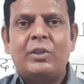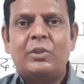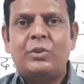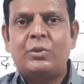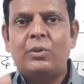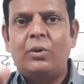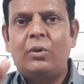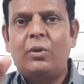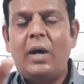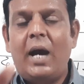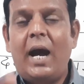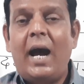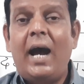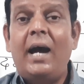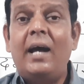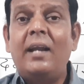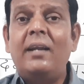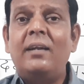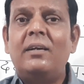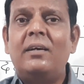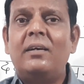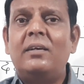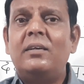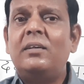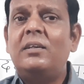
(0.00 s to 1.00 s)
So,
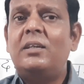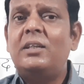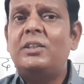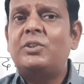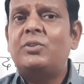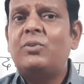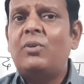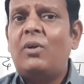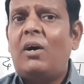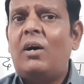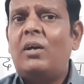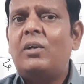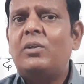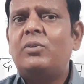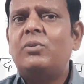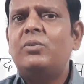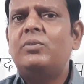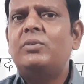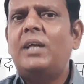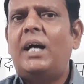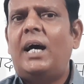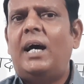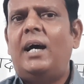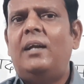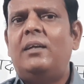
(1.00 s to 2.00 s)
and it is not to
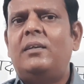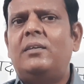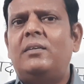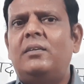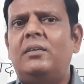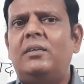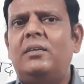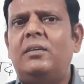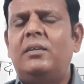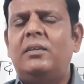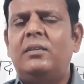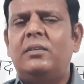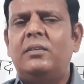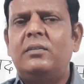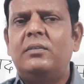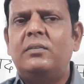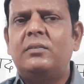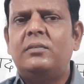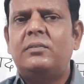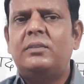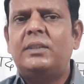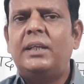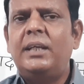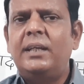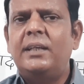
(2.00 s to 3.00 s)
that
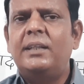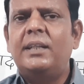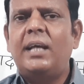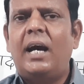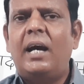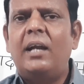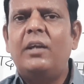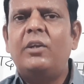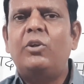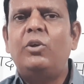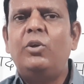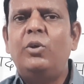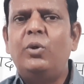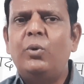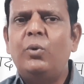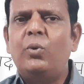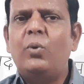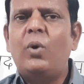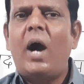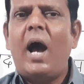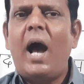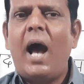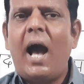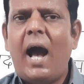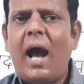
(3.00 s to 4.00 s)
thing that
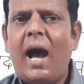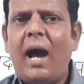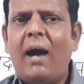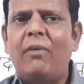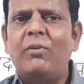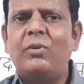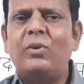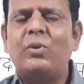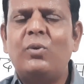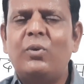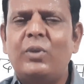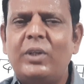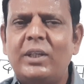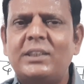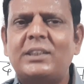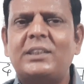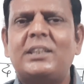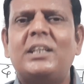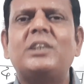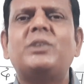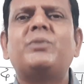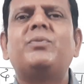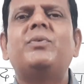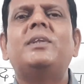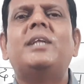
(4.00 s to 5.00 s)
you have to
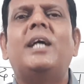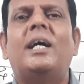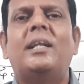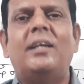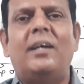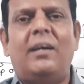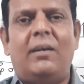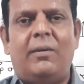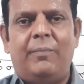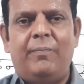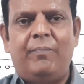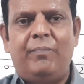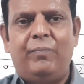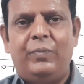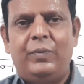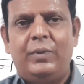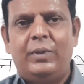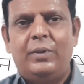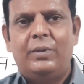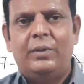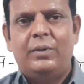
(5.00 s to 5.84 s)
discuss with other.